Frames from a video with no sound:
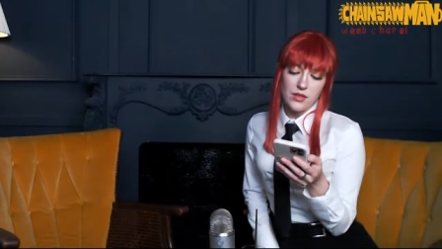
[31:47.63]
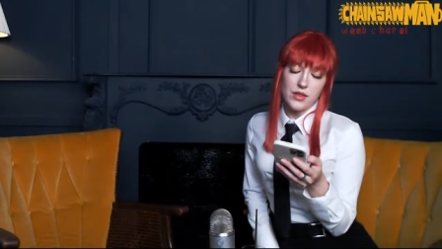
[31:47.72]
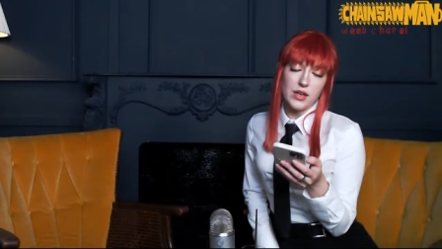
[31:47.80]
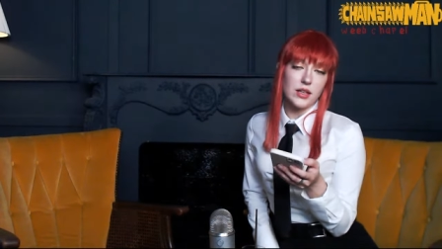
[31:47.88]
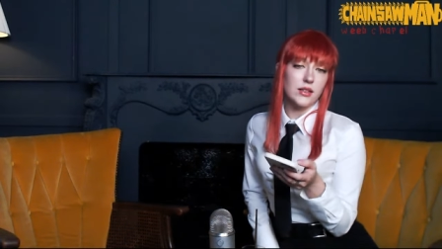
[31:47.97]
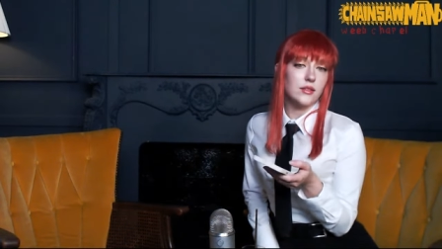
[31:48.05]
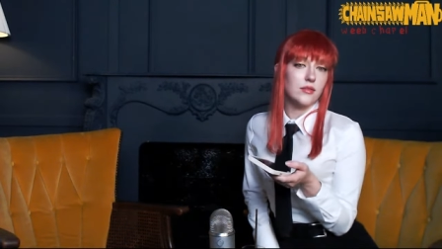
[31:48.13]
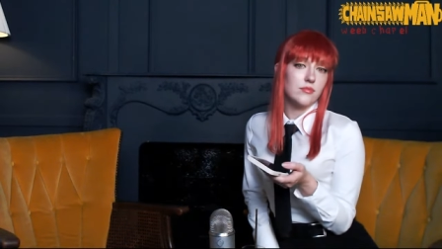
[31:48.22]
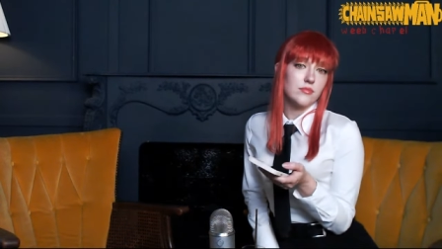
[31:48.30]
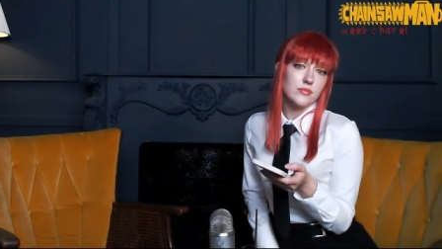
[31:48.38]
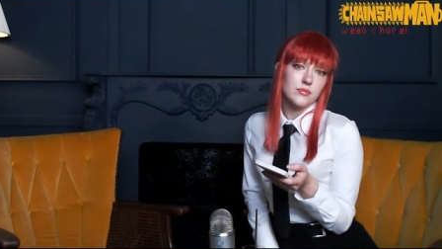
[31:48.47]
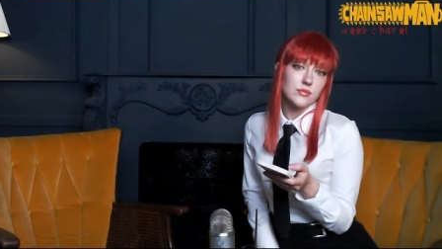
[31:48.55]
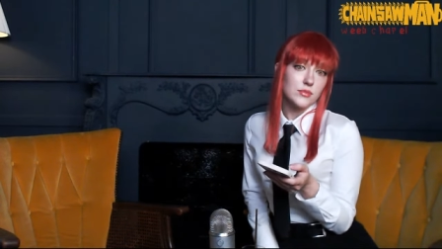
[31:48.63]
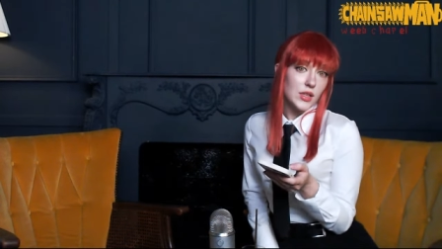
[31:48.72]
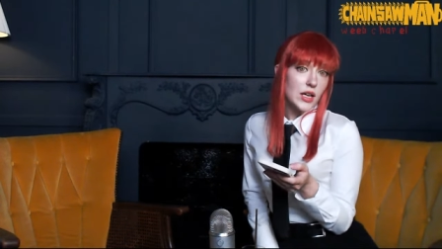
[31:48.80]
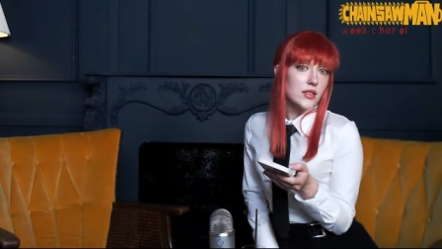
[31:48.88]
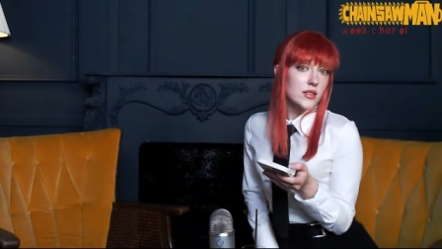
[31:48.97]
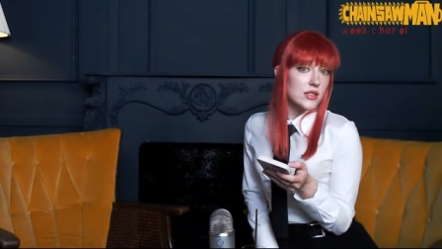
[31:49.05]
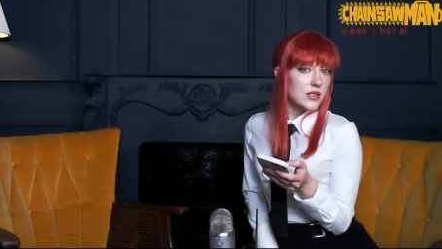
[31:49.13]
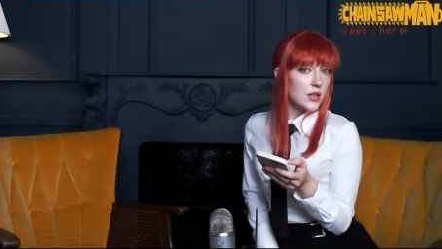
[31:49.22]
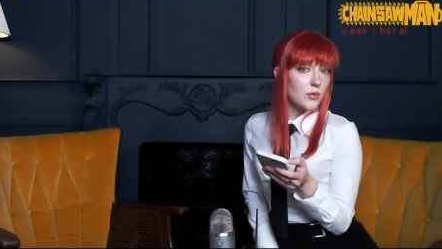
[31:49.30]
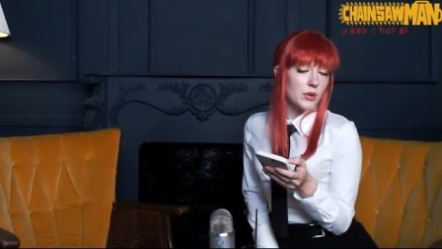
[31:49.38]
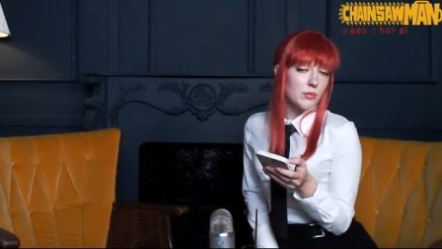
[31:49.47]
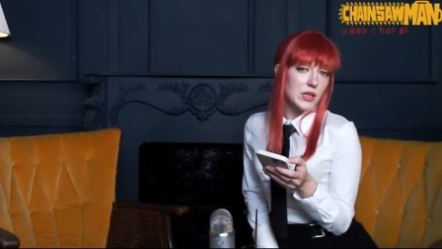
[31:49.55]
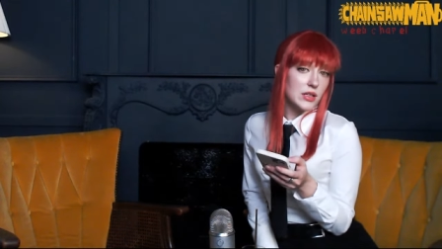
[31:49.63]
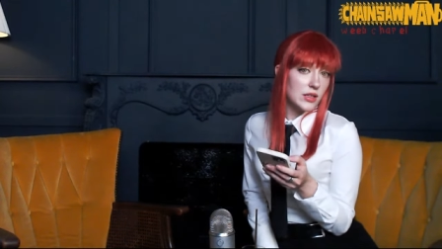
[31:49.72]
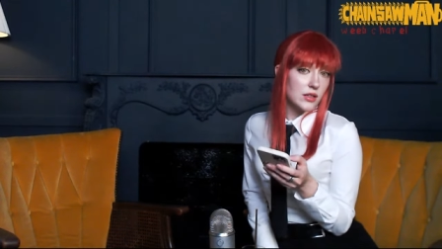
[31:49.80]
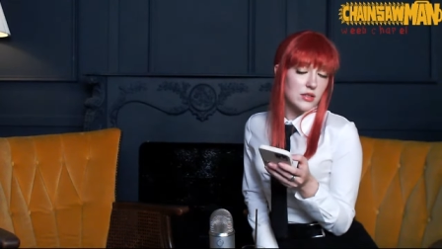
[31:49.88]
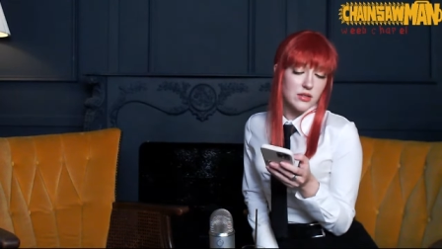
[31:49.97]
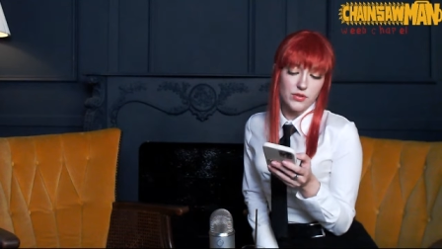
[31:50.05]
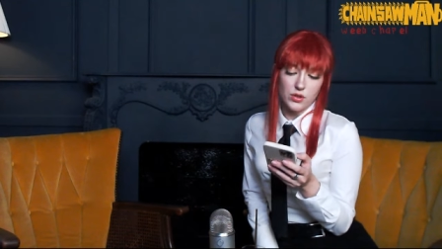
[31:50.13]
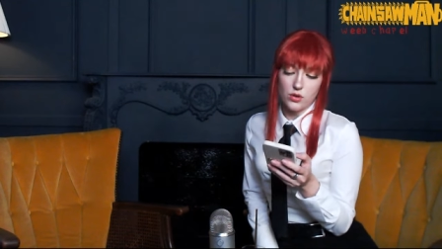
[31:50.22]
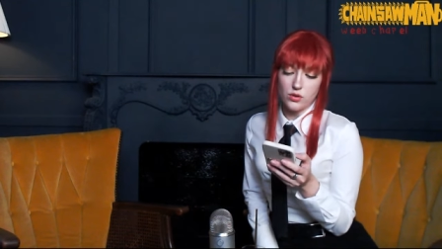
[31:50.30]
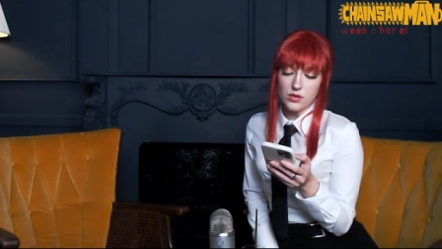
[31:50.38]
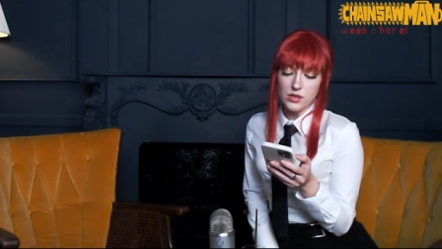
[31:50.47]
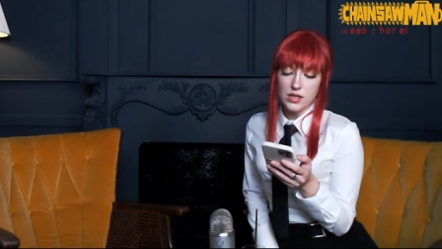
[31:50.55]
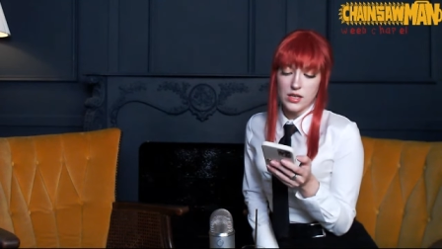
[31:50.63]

then yes, it would be a little difficult.